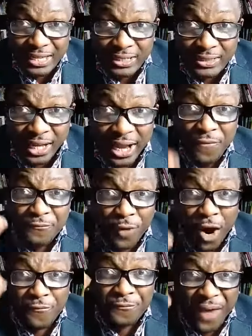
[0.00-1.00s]
3, 4,
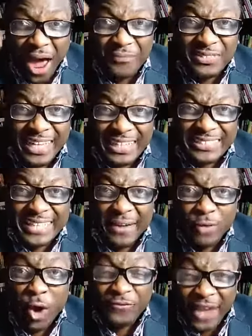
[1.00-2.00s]
5, 6,
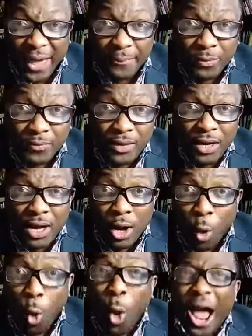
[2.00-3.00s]
7 of them
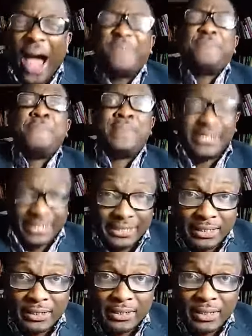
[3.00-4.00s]
who have
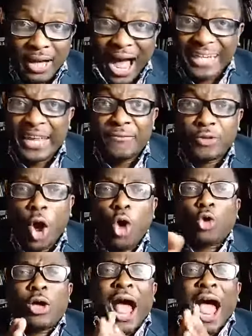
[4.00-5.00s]
money and they've
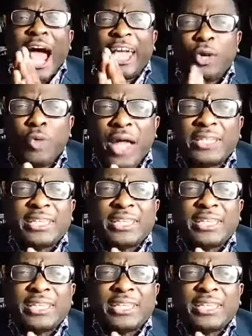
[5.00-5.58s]
done accurate,